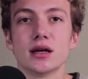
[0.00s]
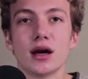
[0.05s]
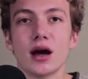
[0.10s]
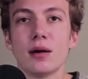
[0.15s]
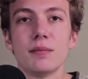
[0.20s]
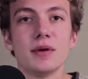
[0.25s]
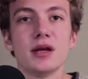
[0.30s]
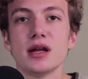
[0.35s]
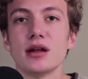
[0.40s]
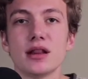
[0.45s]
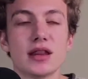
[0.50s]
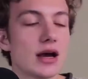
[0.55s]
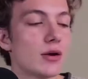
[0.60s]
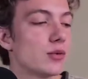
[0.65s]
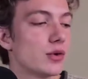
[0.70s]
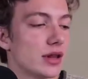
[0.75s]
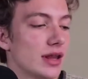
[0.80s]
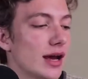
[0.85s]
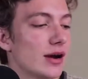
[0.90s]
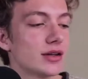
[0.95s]

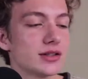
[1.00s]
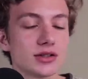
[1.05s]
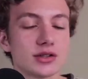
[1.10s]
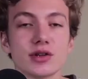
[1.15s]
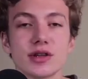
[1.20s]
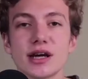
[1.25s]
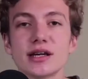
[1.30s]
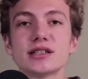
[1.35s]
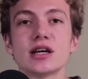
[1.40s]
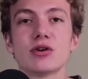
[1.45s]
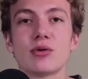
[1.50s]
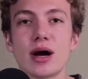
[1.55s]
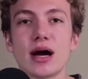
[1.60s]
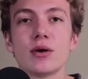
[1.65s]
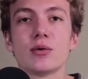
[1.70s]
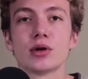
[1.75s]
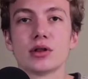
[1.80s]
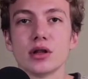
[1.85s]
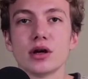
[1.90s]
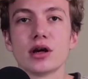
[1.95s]
That's how I
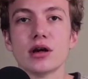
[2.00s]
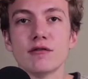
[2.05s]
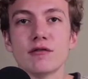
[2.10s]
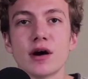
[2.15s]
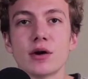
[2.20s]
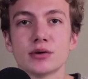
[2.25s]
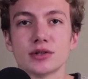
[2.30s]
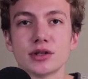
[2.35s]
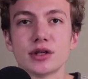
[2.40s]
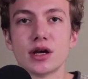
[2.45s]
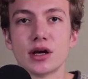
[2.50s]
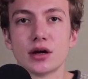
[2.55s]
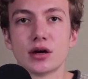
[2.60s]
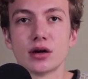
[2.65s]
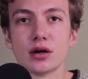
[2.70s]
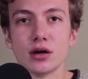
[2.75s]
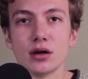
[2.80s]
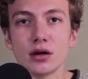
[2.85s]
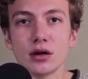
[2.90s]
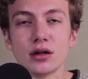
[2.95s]
would look if I was a
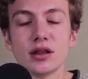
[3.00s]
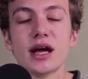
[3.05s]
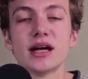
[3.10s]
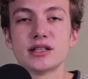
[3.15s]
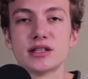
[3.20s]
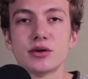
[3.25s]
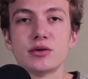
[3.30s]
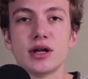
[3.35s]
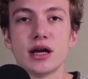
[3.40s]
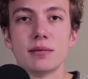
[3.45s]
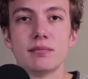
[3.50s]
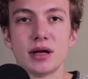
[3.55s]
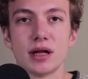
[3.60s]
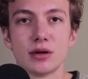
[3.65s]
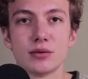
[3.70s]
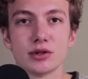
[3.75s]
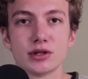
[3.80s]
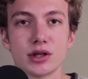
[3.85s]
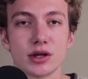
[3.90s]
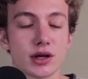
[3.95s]
kicker. That's how Dan Bailey
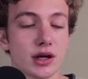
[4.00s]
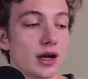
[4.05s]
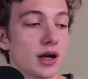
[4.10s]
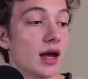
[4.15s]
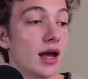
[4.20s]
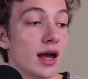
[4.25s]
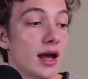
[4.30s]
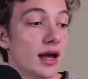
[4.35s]
was looking.